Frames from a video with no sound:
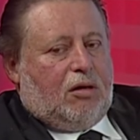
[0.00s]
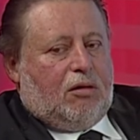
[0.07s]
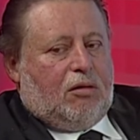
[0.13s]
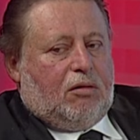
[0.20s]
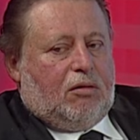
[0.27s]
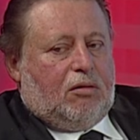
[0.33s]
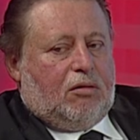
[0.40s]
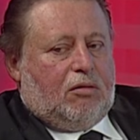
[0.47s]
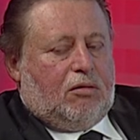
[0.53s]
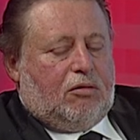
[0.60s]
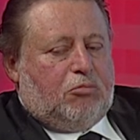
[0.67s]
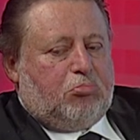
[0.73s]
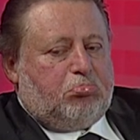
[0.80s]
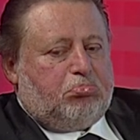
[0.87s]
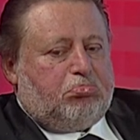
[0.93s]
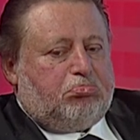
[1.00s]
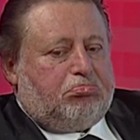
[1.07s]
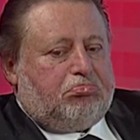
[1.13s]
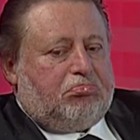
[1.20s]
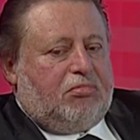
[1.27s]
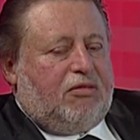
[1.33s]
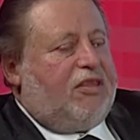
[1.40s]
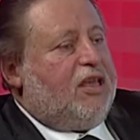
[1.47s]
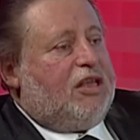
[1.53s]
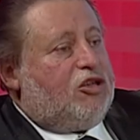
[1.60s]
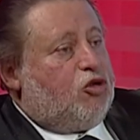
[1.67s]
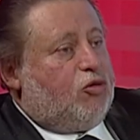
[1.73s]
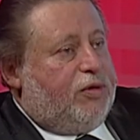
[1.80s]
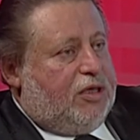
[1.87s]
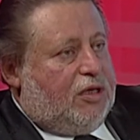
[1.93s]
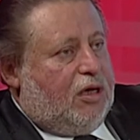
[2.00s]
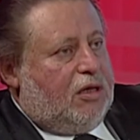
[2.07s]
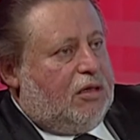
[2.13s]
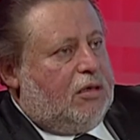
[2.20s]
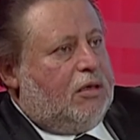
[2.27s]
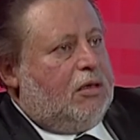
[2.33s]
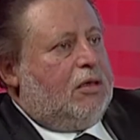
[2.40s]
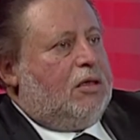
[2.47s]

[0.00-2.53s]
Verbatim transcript: uh things to be done,